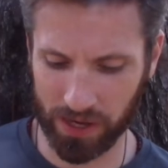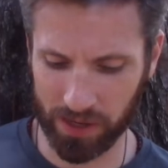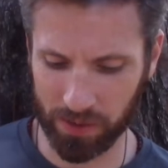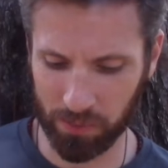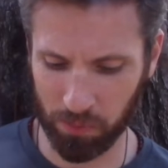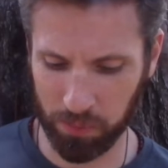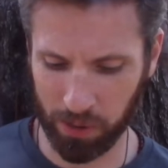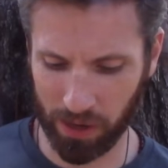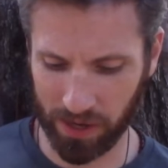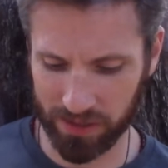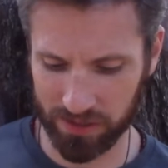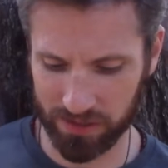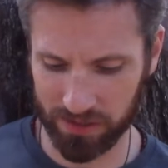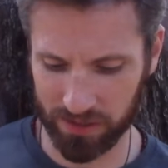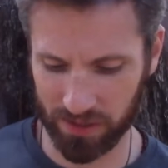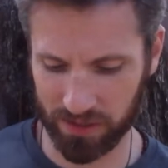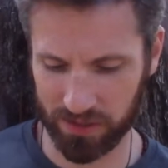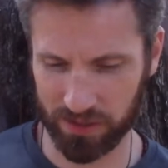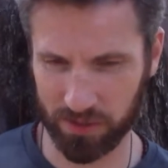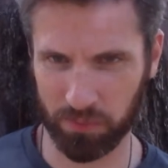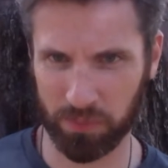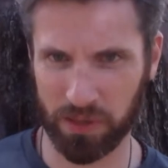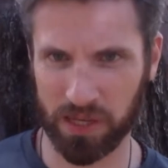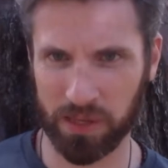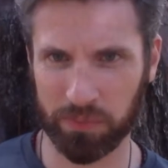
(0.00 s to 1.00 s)
in
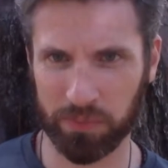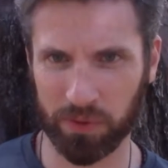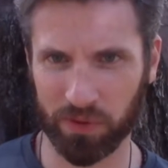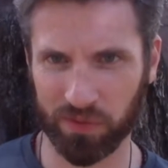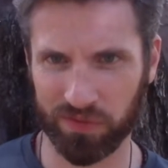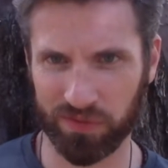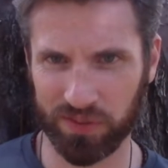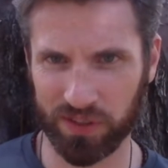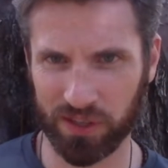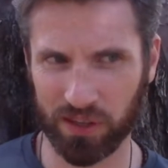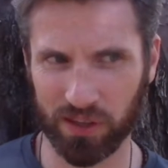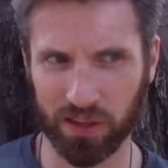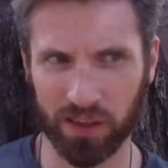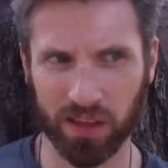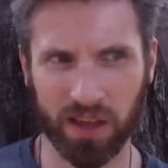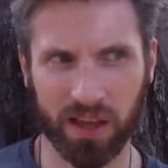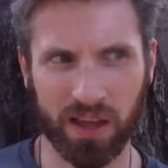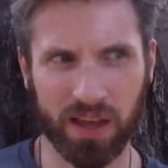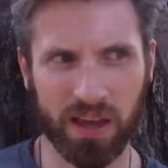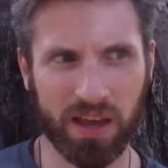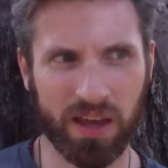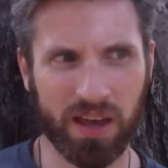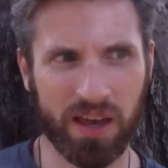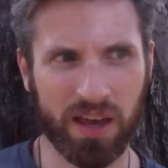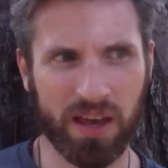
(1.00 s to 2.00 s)
Pisces, and people feel
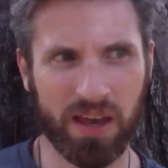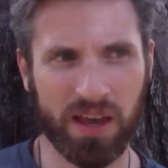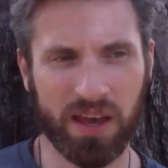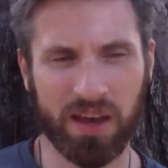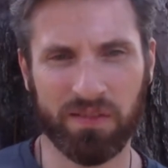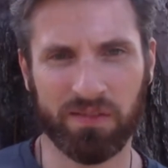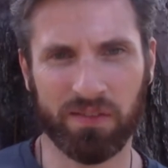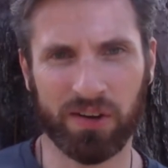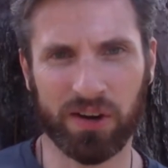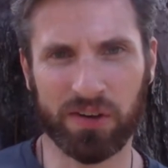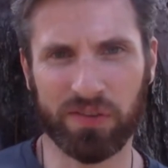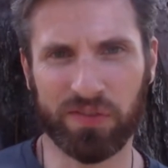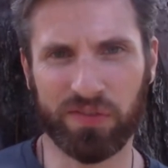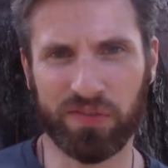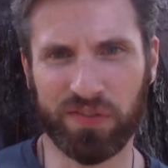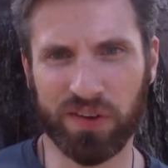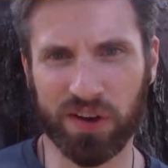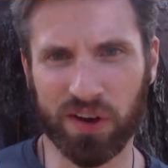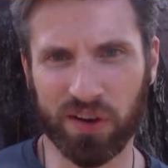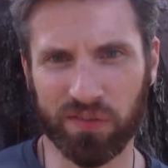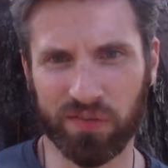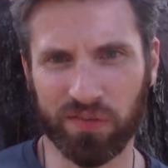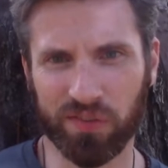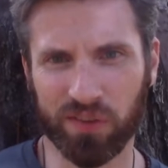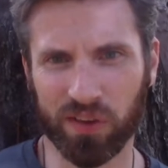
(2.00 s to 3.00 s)
very
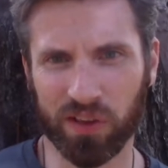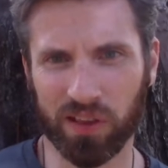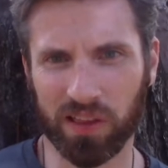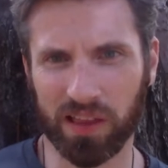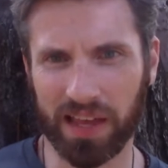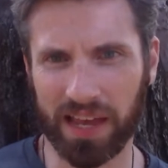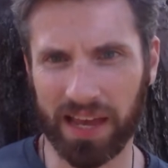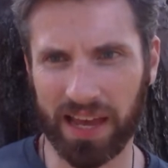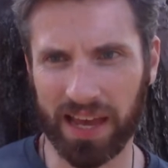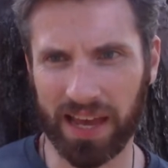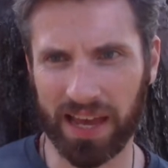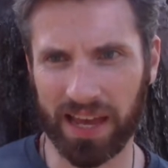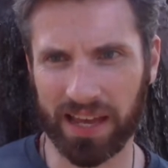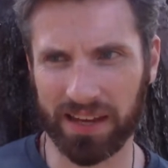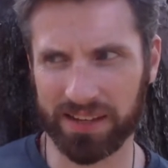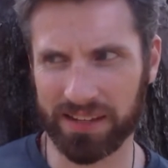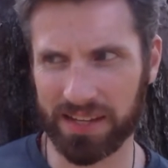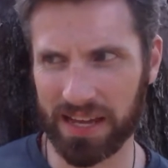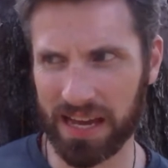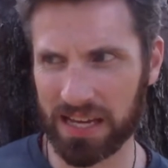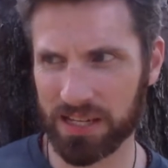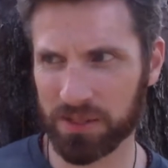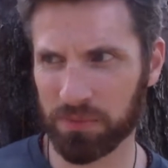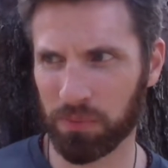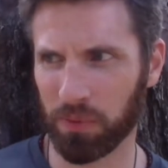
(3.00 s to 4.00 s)
fearful and
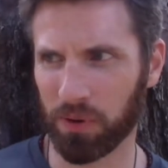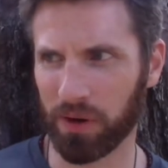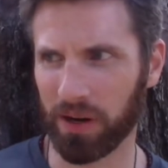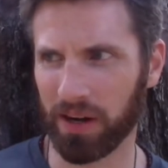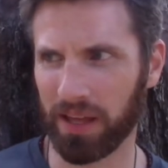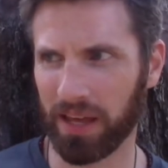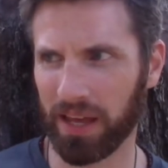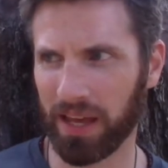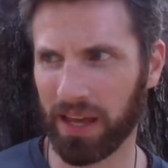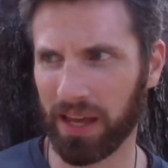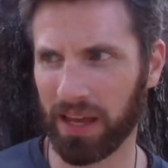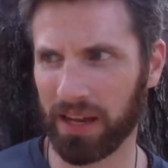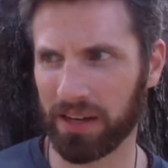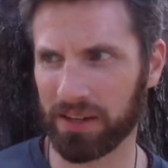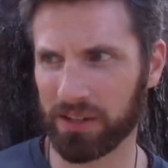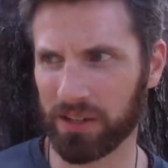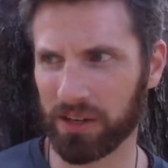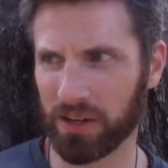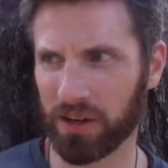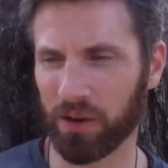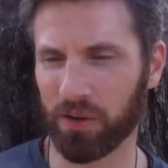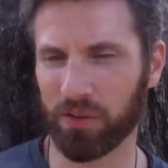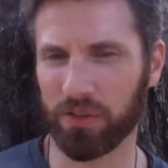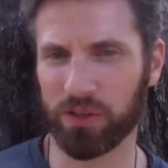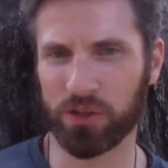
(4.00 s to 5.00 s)
desperate. And
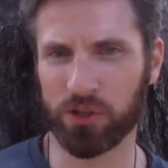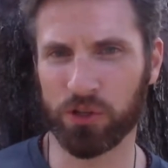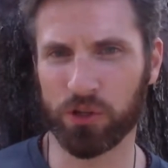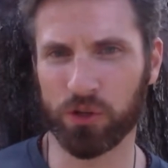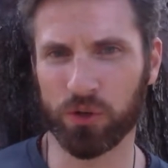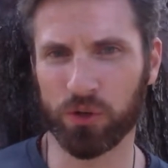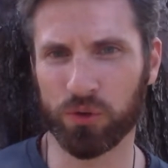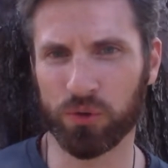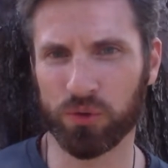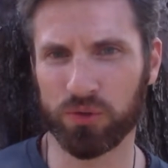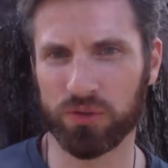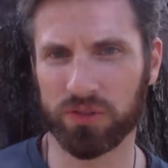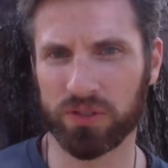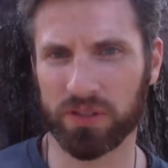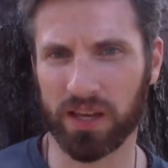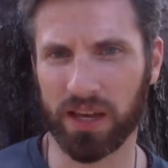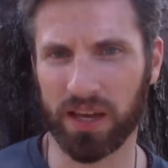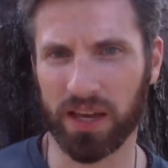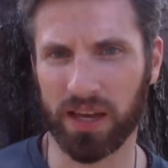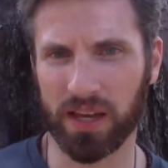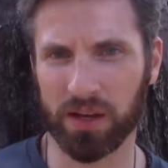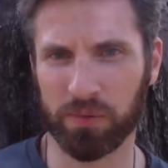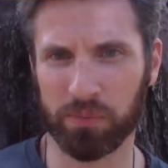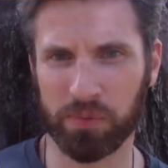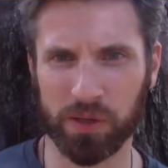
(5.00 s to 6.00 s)
the news
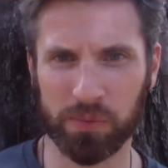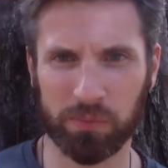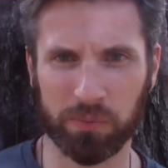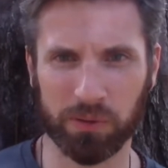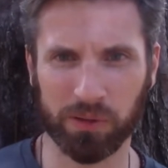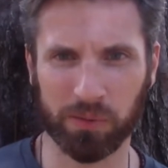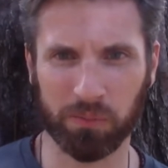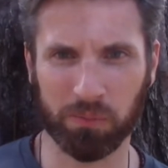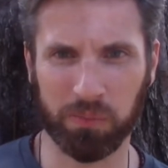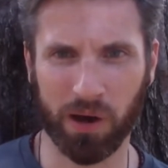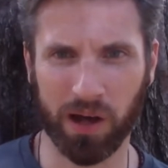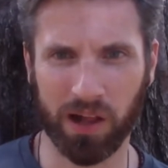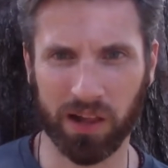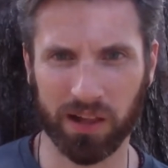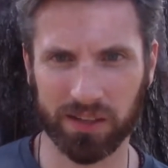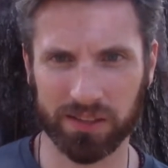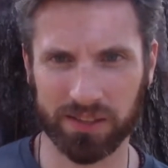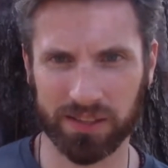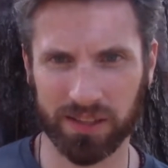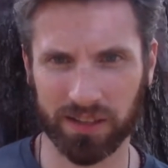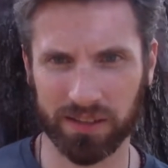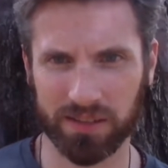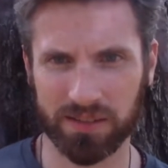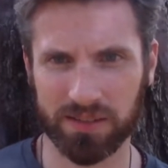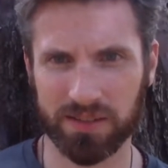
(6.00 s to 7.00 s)
and people in
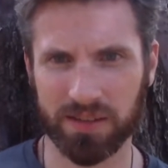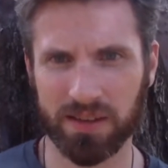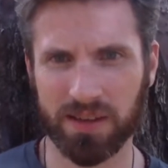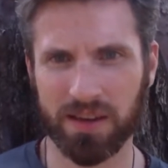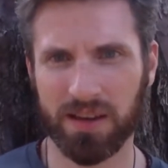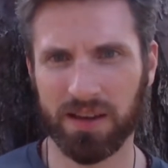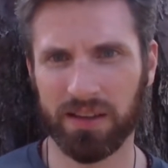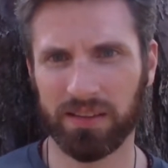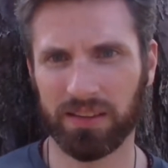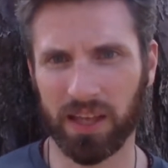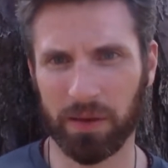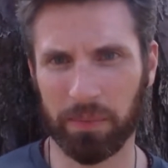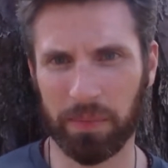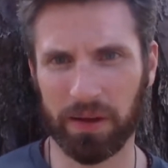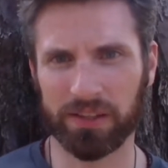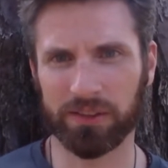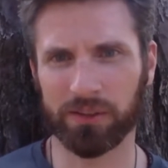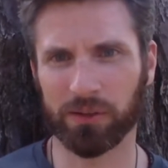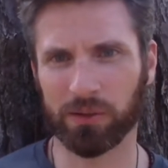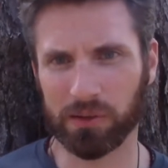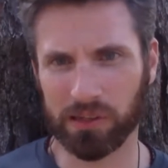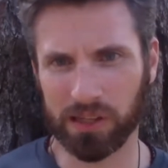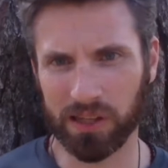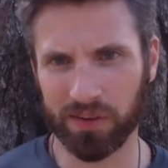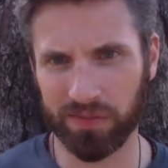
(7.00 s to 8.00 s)
politics, they make
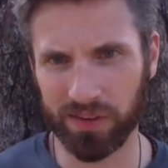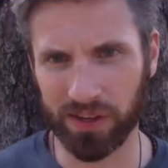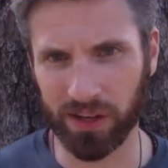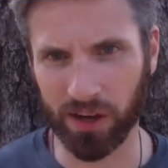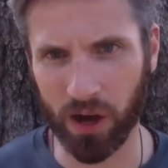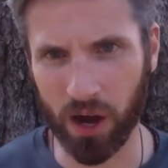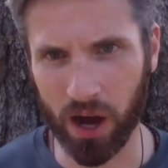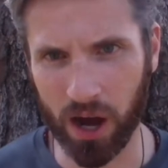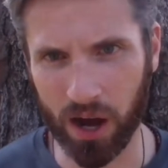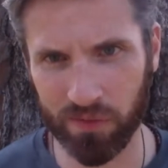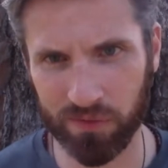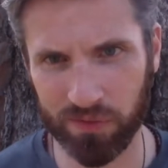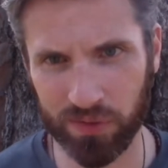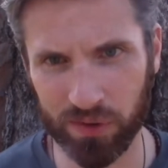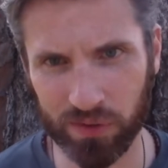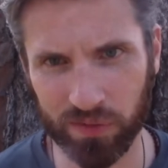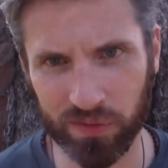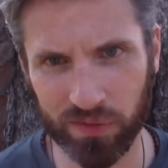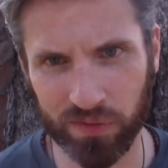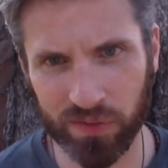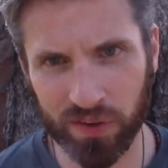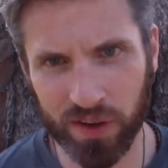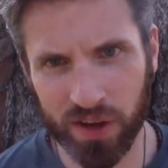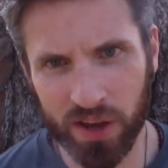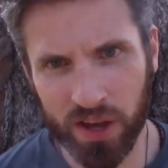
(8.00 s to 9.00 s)
their living off of